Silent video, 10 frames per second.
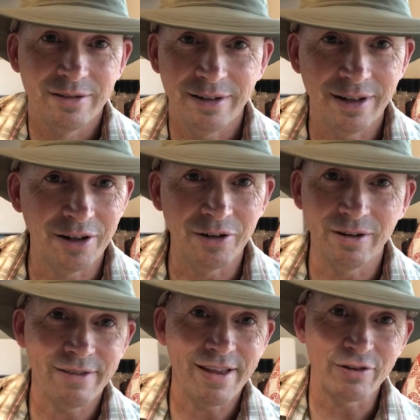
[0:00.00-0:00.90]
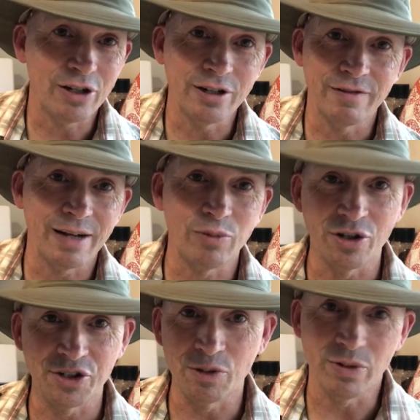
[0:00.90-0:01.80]
You know, I've never heard of that
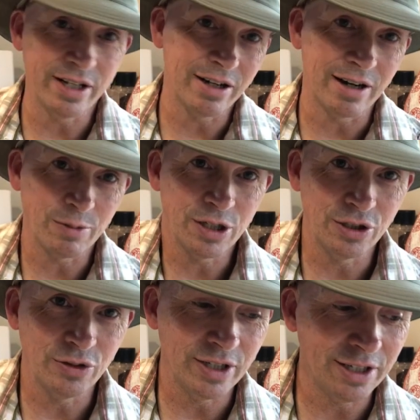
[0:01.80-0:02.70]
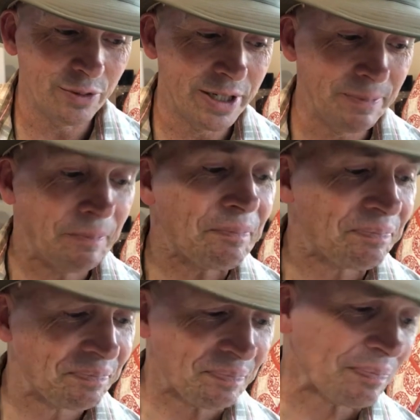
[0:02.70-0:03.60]
person, but here I'm going to do it anyway.
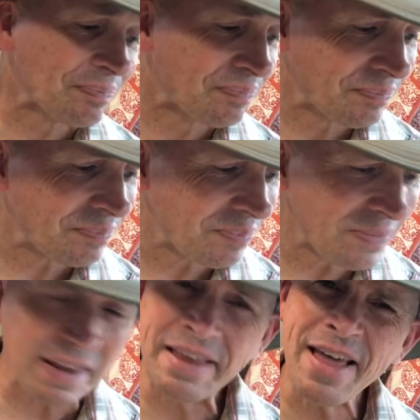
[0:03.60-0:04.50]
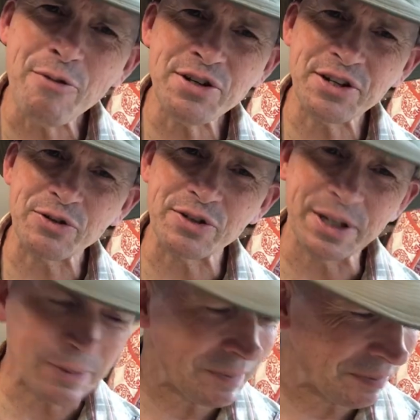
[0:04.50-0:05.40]
And that was
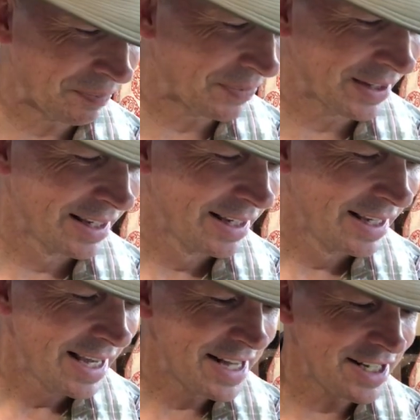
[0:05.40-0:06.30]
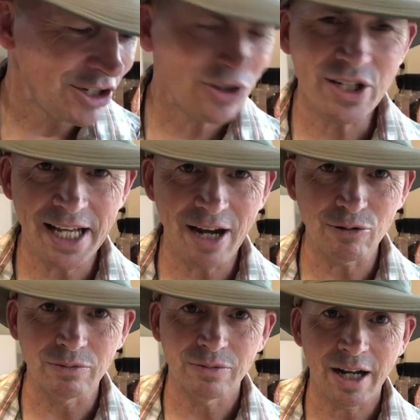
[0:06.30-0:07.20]
interesting. It's interesting
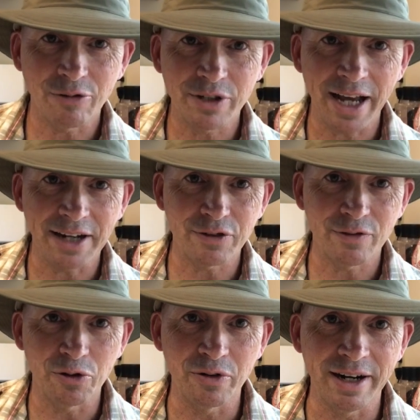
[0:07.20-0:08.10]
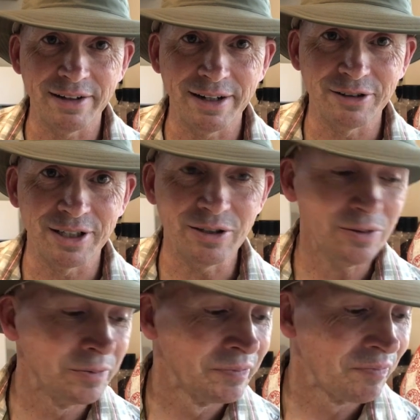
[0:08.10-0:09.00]
how, how tags float around out there.
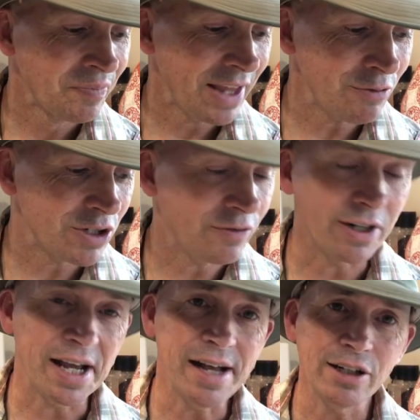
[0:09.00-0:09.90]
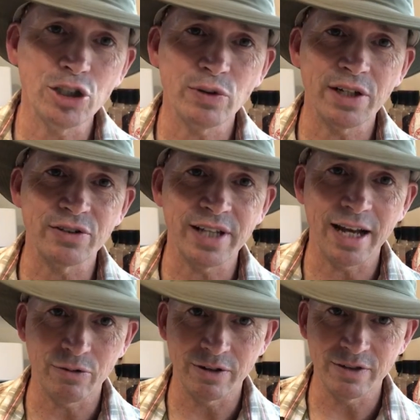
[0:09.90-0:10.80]
That was fun. I ought to do another
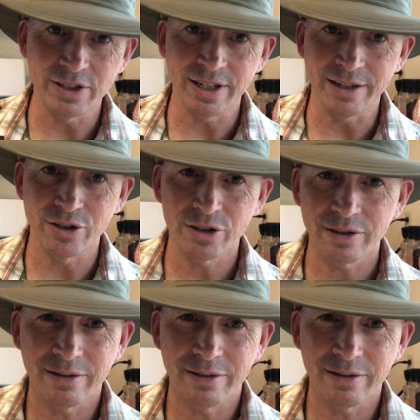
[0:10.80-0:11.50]
tag one of these days.